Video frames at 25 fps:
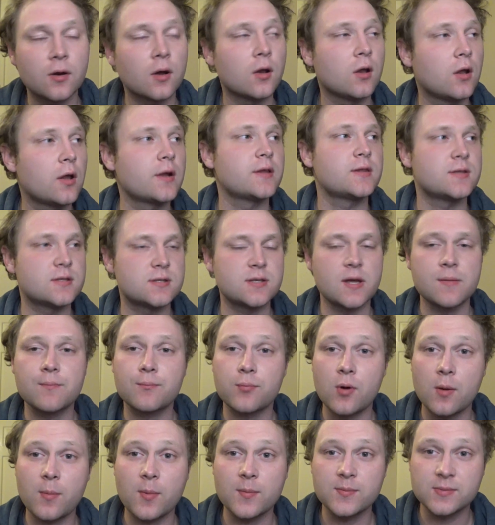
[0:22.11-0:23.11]
A lot of the same
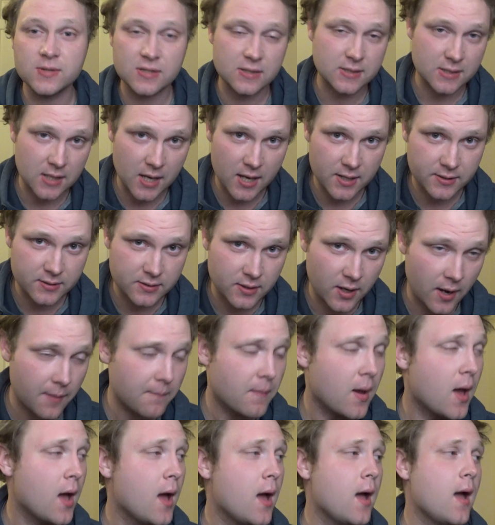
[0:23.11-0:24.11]
problems as last
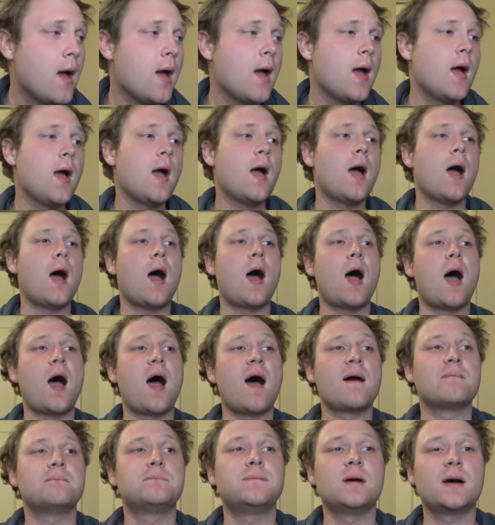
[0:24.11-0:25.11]
time,
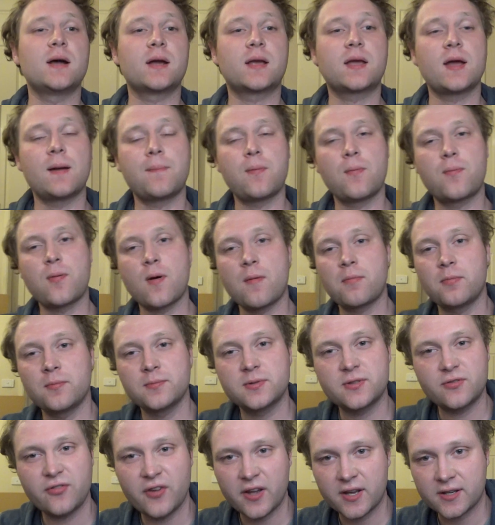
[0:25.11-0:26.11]
but a couple
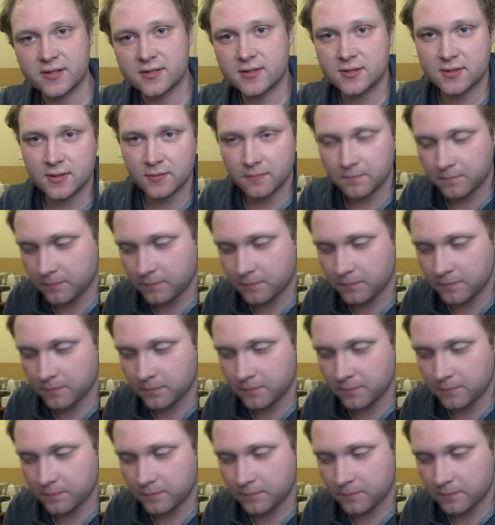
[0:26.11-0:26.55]
problems fixed.